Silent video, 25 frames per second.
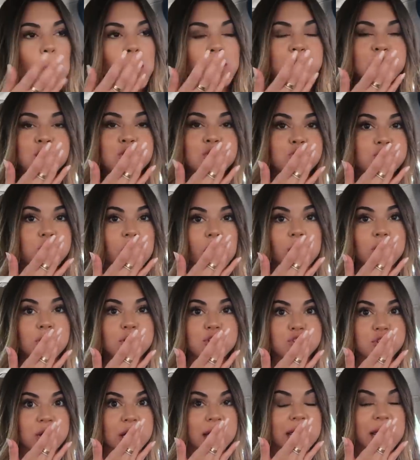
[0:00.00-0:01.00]
or
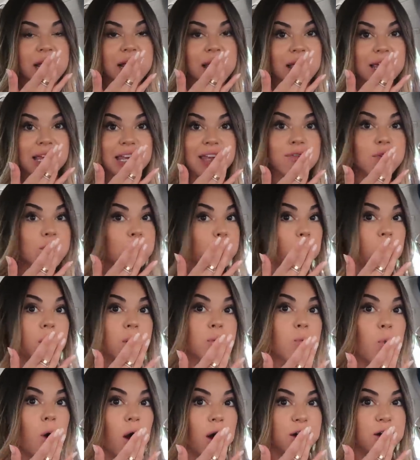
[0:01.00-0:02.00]
struggle drinking like even
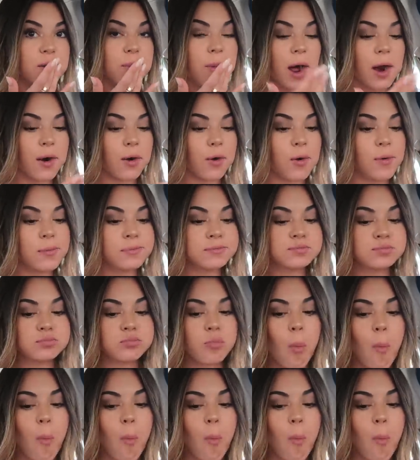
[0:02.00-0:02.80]
one water bottle,